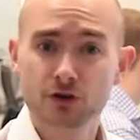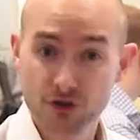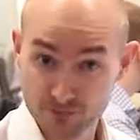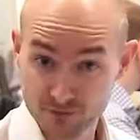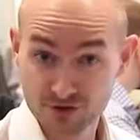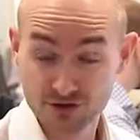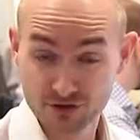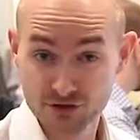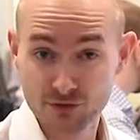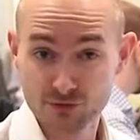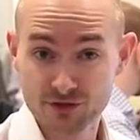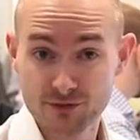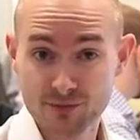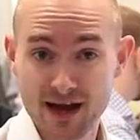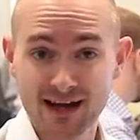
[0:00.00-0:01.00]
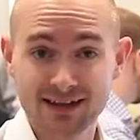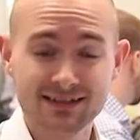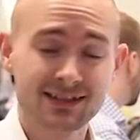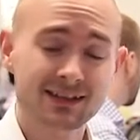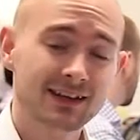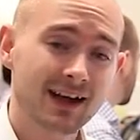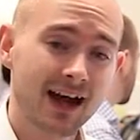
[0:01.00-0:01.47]
consumer demand.
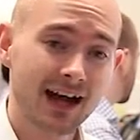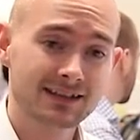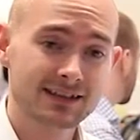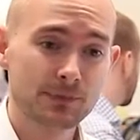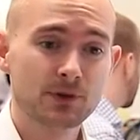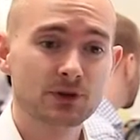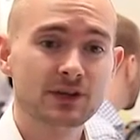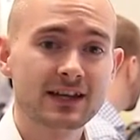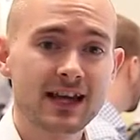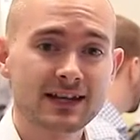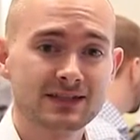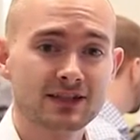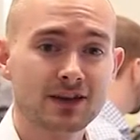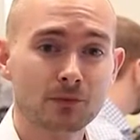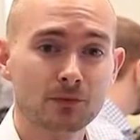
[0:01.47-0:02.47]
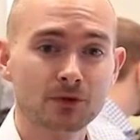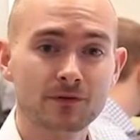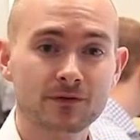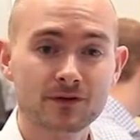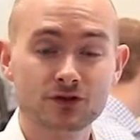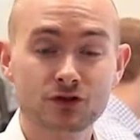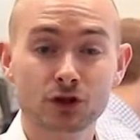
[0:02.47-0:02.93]
And typically it's the number
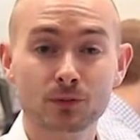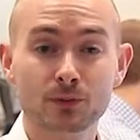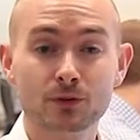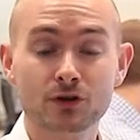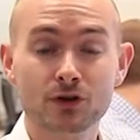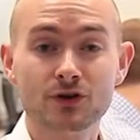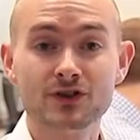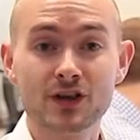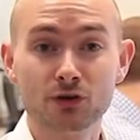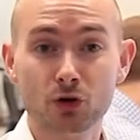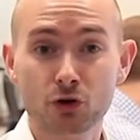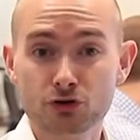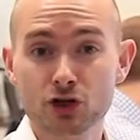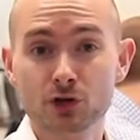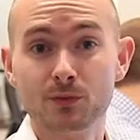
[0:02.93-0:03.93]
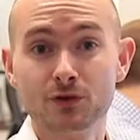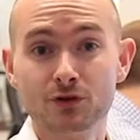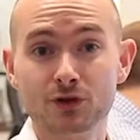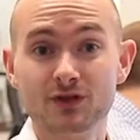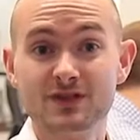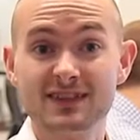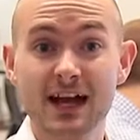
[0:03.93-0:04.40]
of durable goods and non-durable
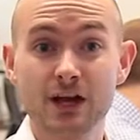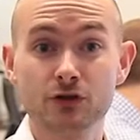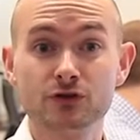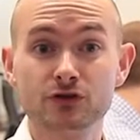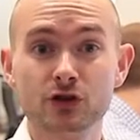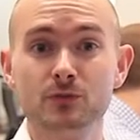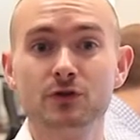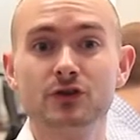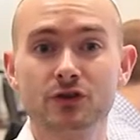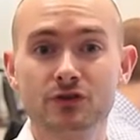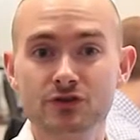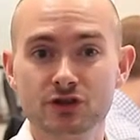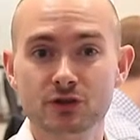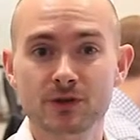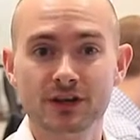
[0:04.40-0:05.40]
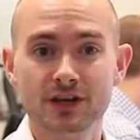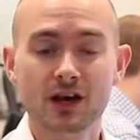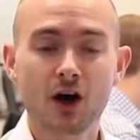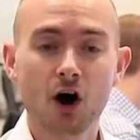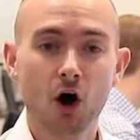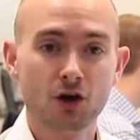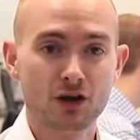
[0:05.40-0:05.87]
goods that consumers are consuming
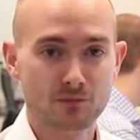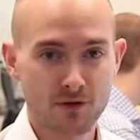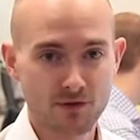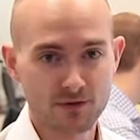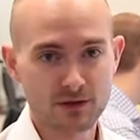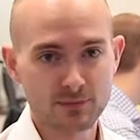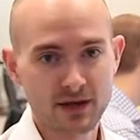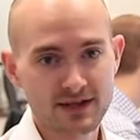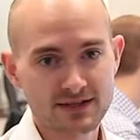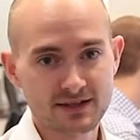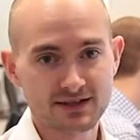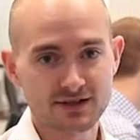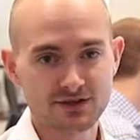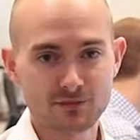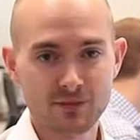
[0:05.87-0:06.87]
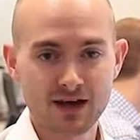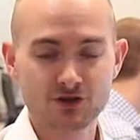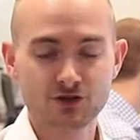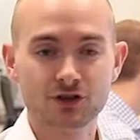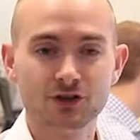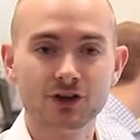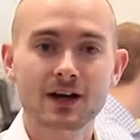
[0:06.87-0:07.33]
on a monthly basis. And you
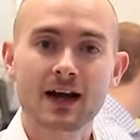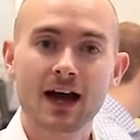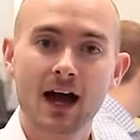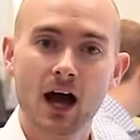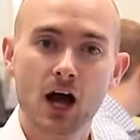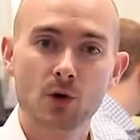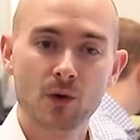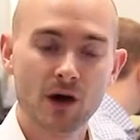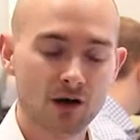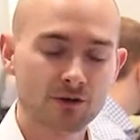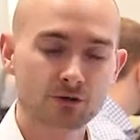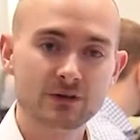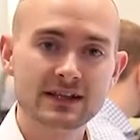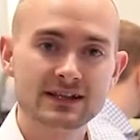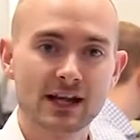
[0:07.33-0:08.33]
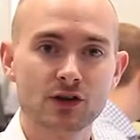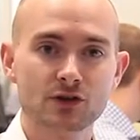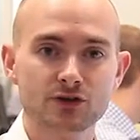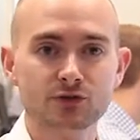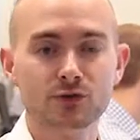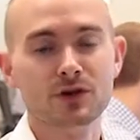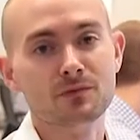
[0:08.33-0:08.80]
measure how well the
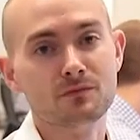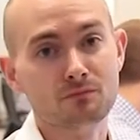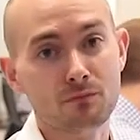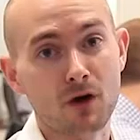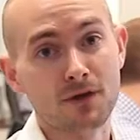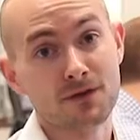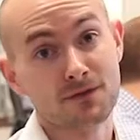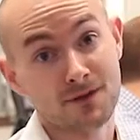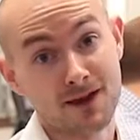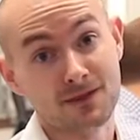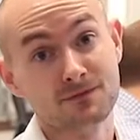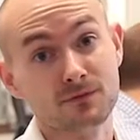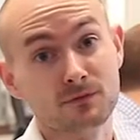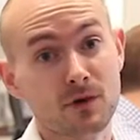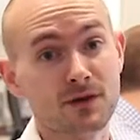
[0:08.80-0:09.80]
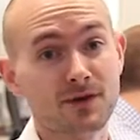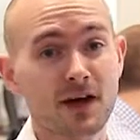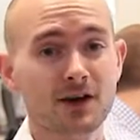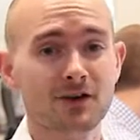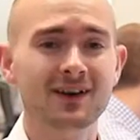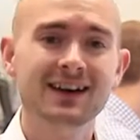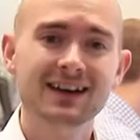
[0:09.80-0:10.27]
retailers are doing month in from month
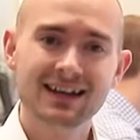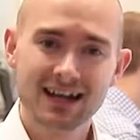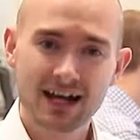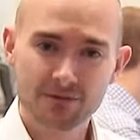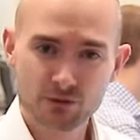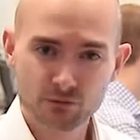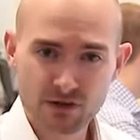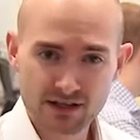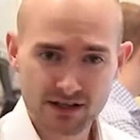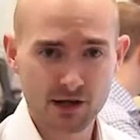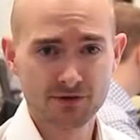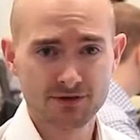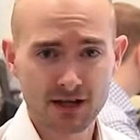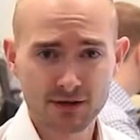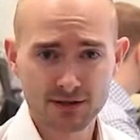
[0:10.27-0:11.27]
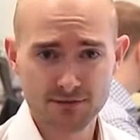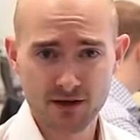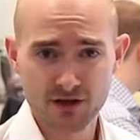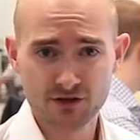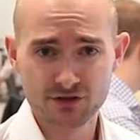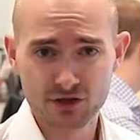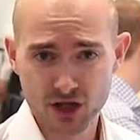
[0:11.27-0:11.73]
out. If the retail sales
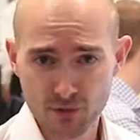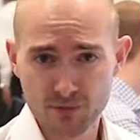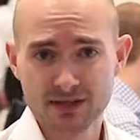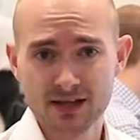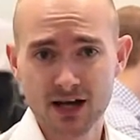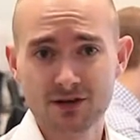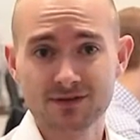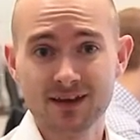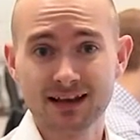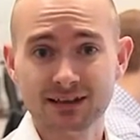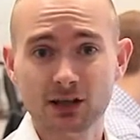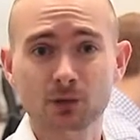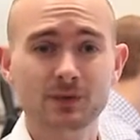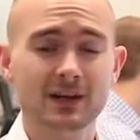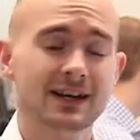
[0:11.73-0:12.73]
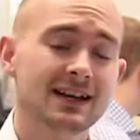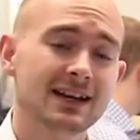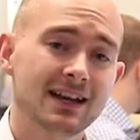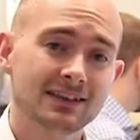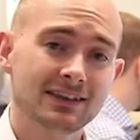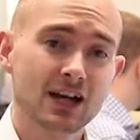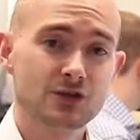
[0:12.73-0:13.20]
figures are coming down that little bit,
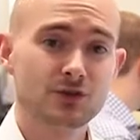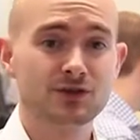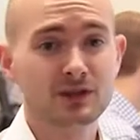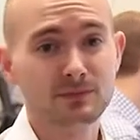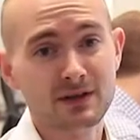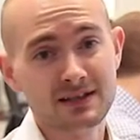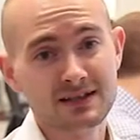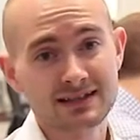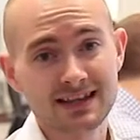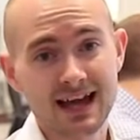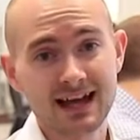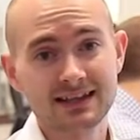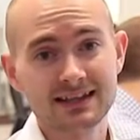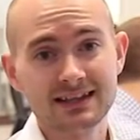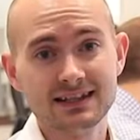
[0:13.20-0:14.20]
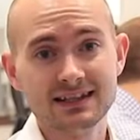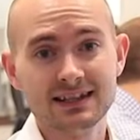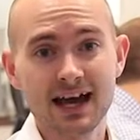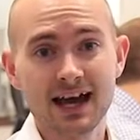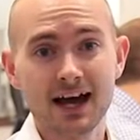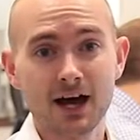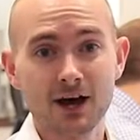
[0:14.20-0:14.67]
that usually means that the
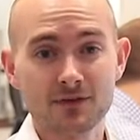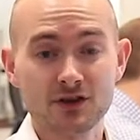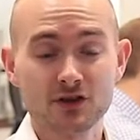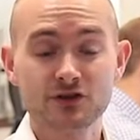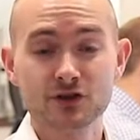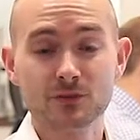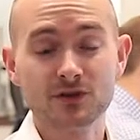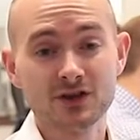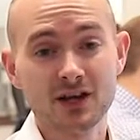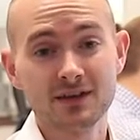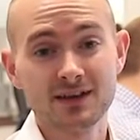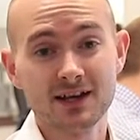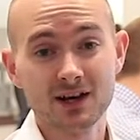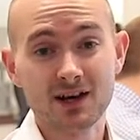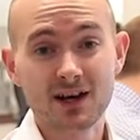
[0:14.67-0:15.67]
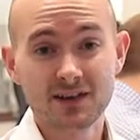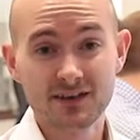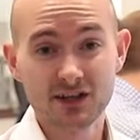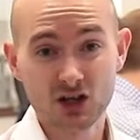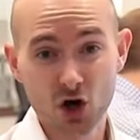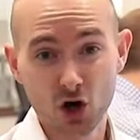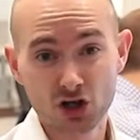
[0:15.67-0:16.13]
consumers out there,
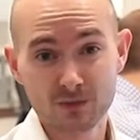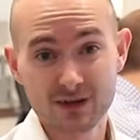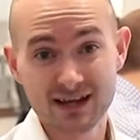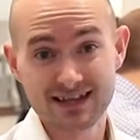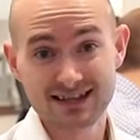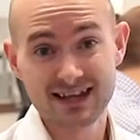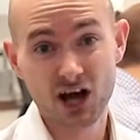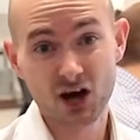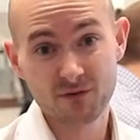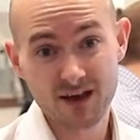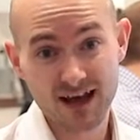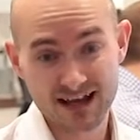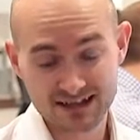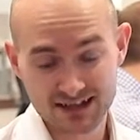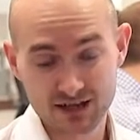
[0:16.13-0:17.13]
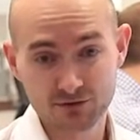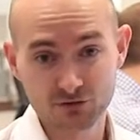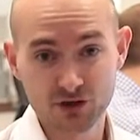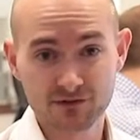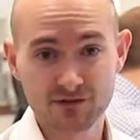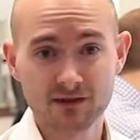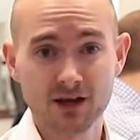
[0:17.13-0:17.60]
the economy itself is kind of
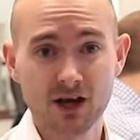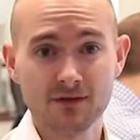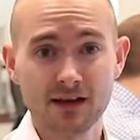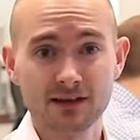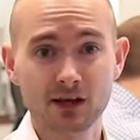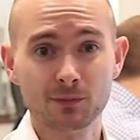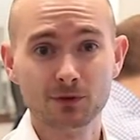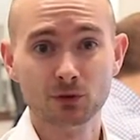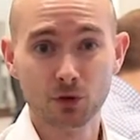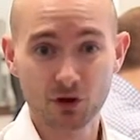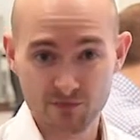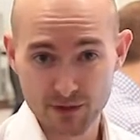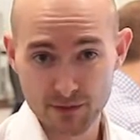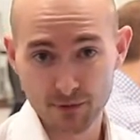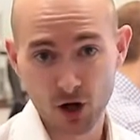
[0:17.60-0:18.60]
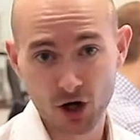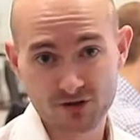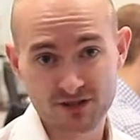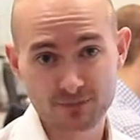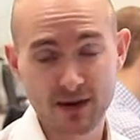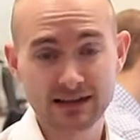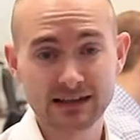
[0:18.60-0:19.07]
drifting down that little bit lower. If people aren't
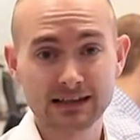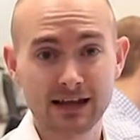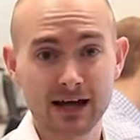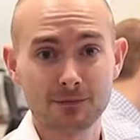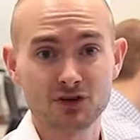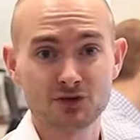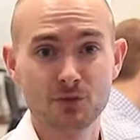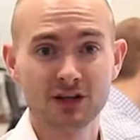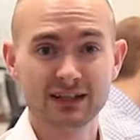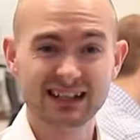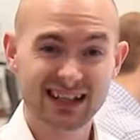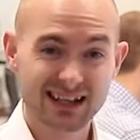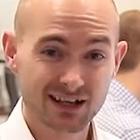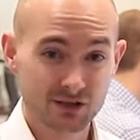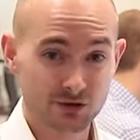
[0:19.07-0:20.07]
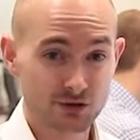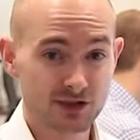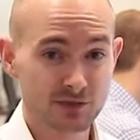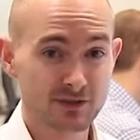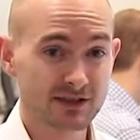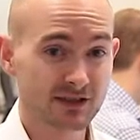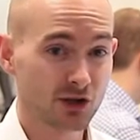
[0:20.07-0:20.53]
spending that much money, it
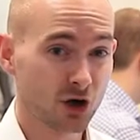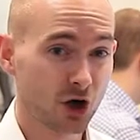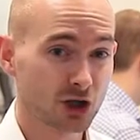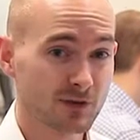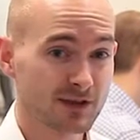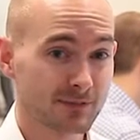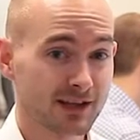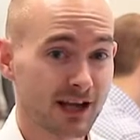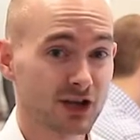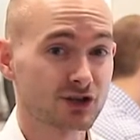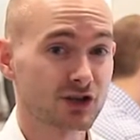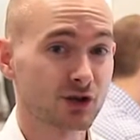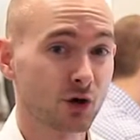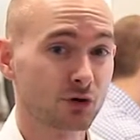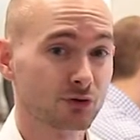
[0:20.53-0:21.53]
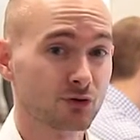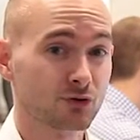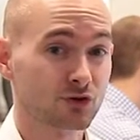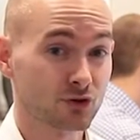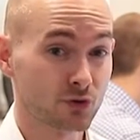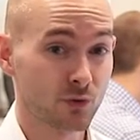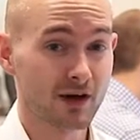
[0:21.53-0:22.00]
usually means the economy is potentially not
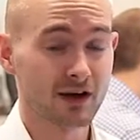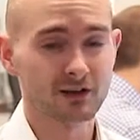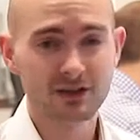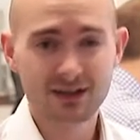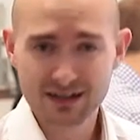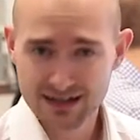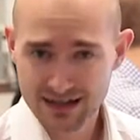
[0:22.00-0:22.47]
doing so well.